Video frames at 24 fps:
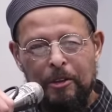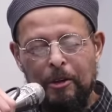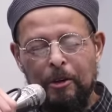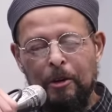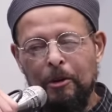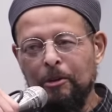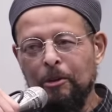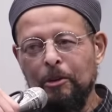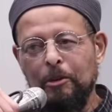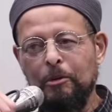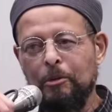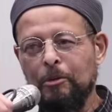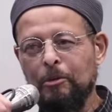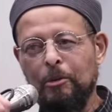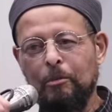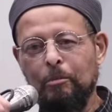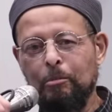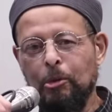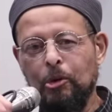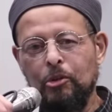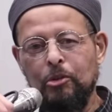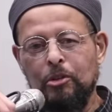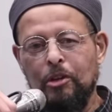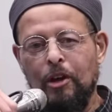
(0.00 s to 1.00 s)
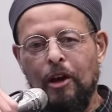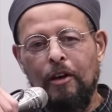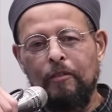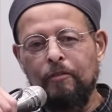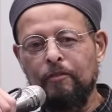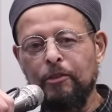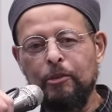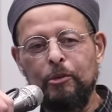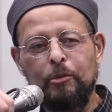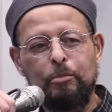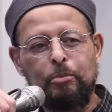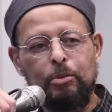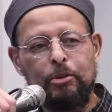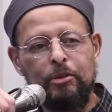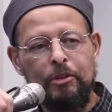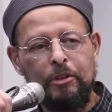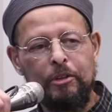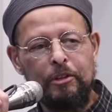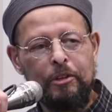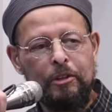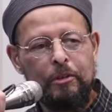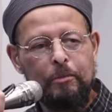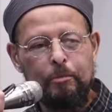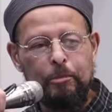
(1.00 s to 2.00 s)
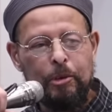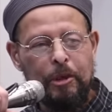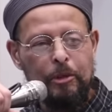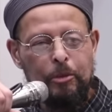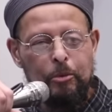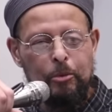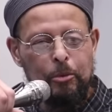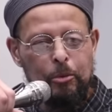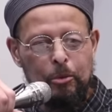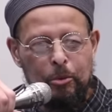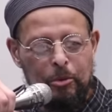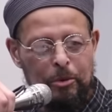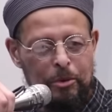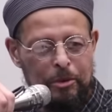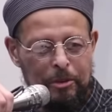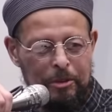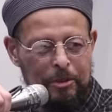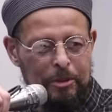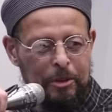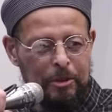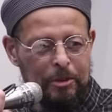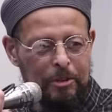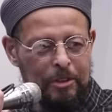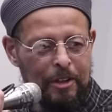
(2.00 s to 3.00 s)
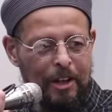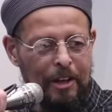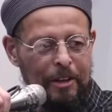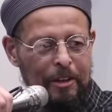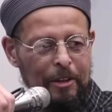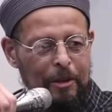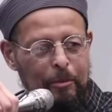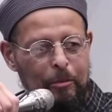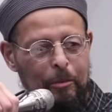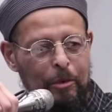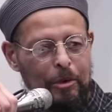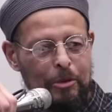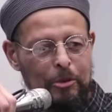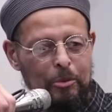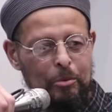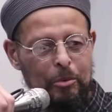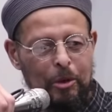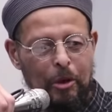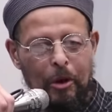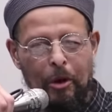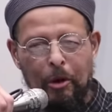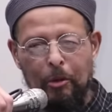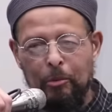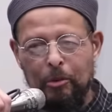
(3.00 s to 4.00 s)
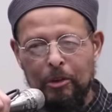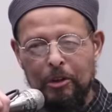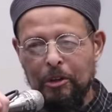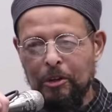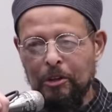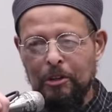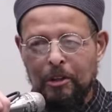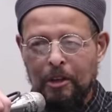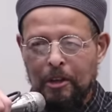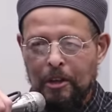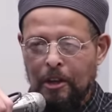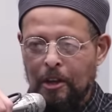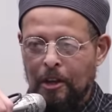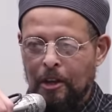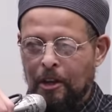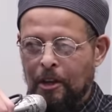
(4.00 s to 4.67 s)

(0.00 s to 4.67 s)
The Mus'haf is printed in Beirut, just like the ones we all read.